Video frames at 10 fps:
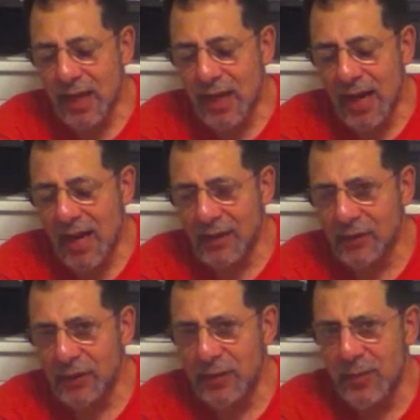I
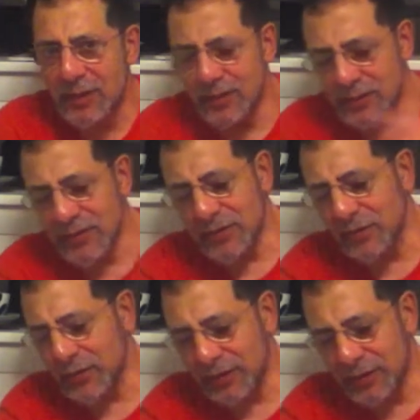highly recommend this. It's
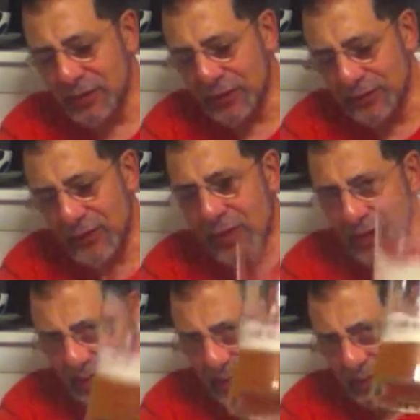really good.
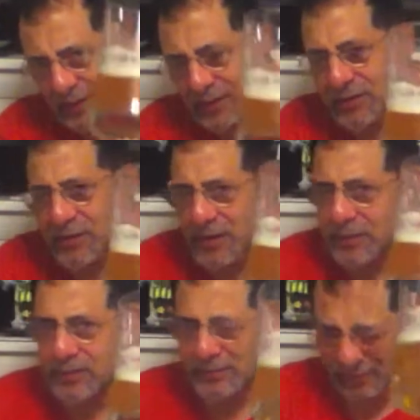Until next
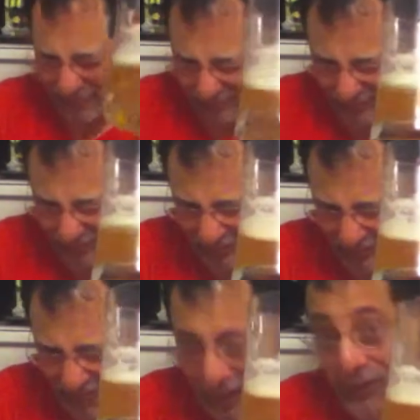time,
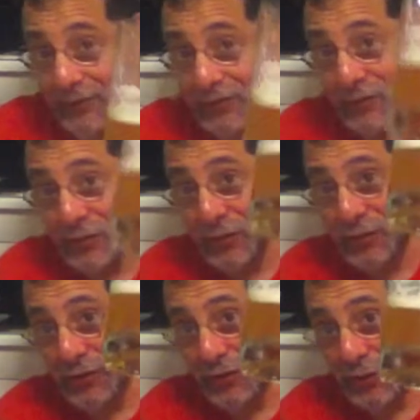life is too
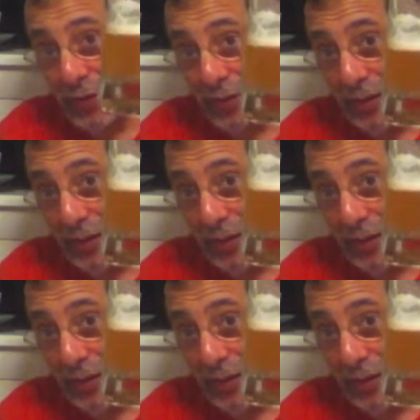short to drink